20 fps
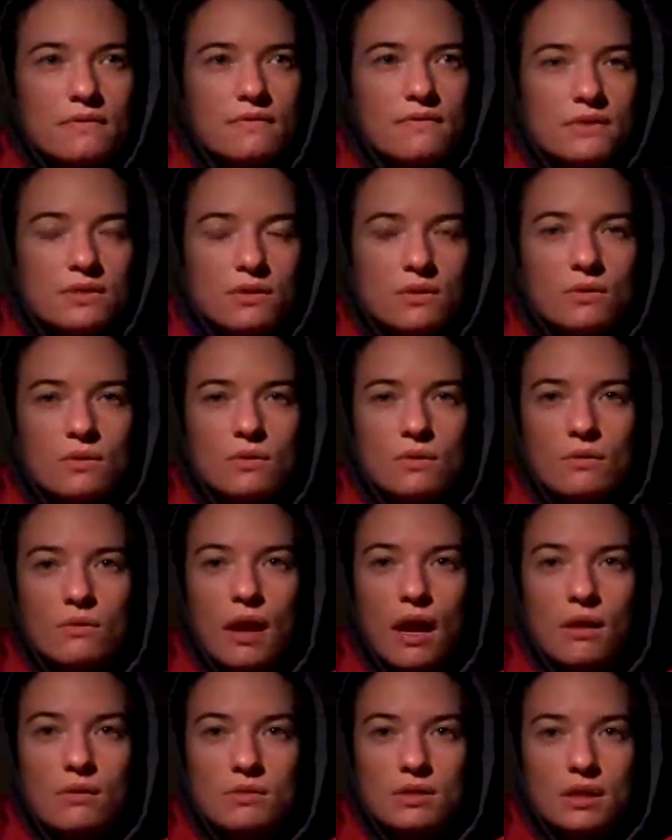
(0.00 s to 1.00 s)
physical
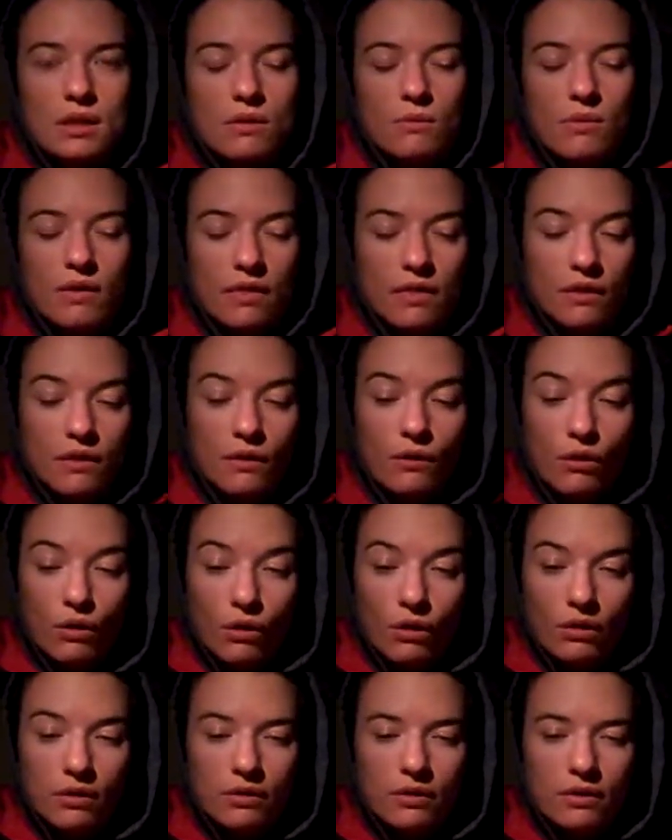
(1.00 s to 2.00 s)
grounding with the
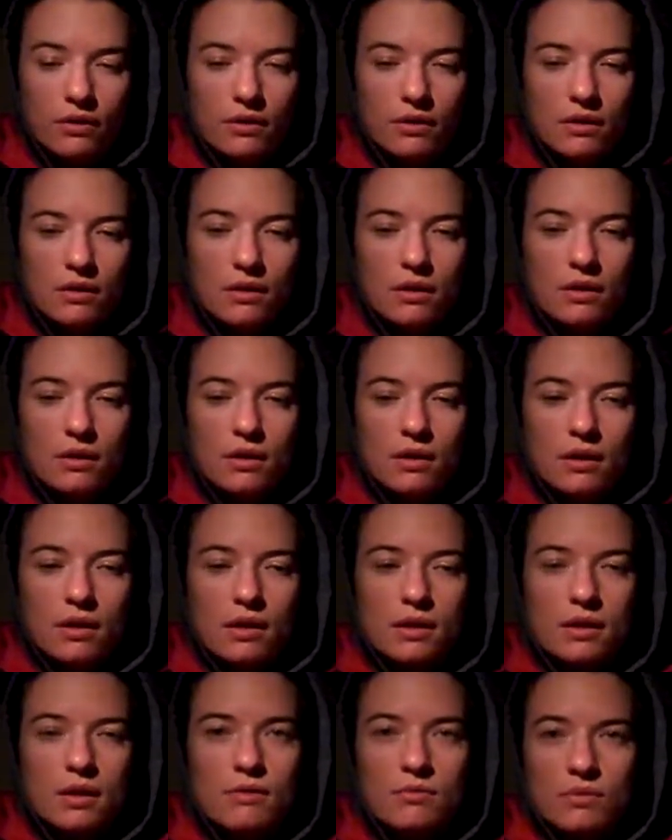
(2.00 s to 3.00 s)
earth.
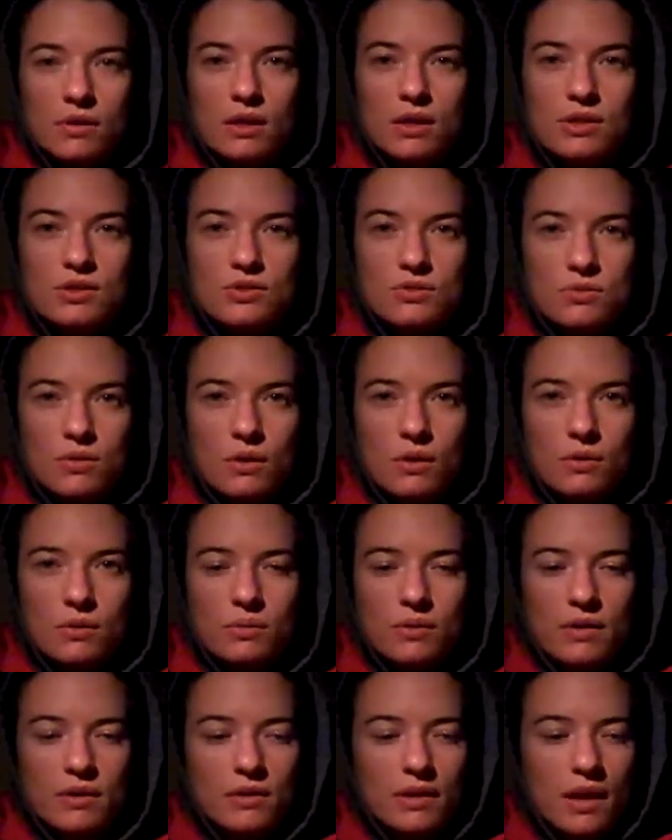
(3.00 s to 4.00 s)
And I really struggle
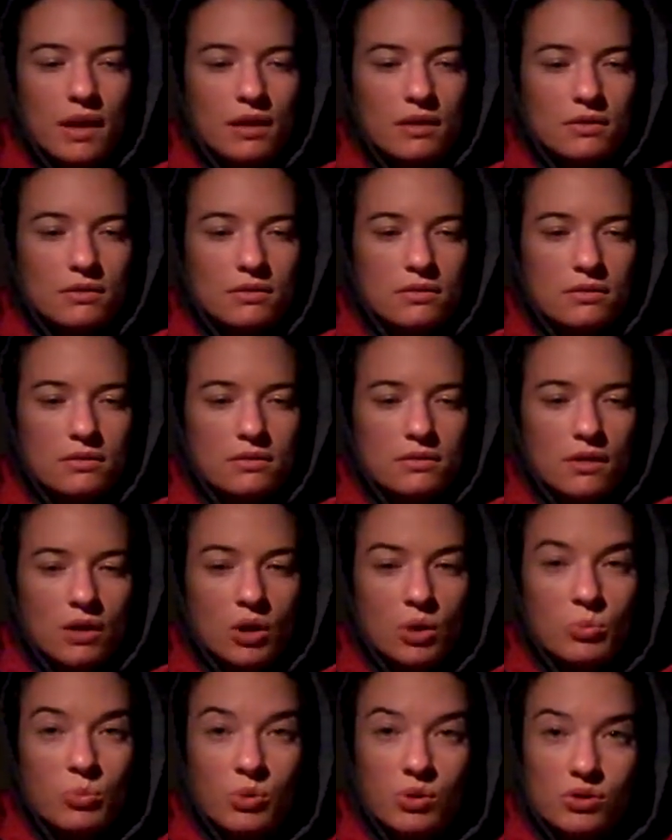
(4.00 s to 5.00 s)
with that
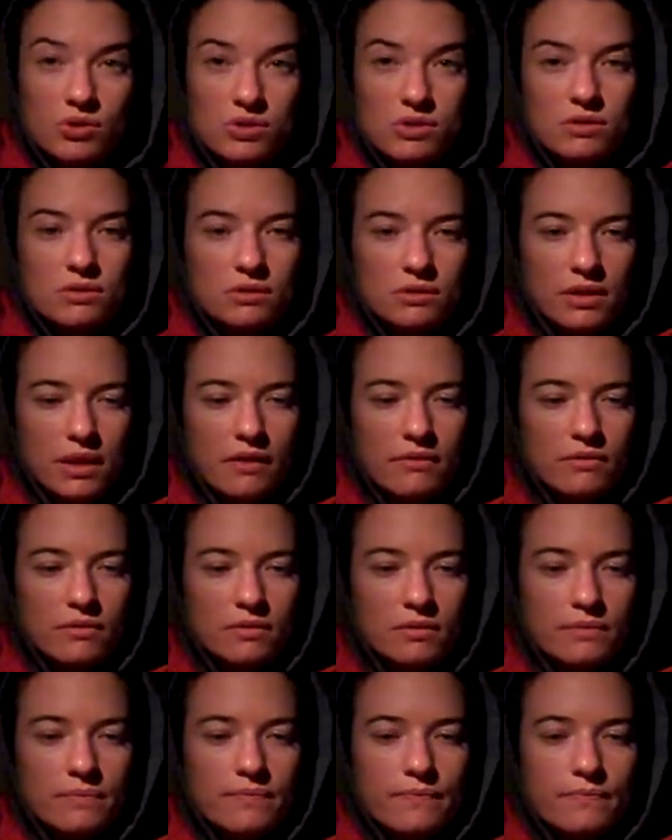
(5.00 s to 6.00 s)
on a personal
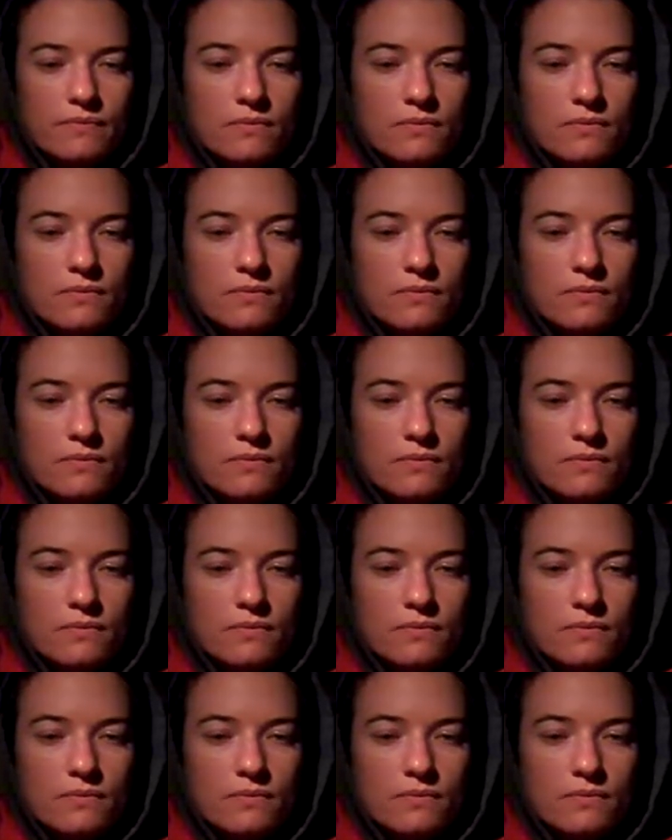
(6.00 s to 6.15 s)
level.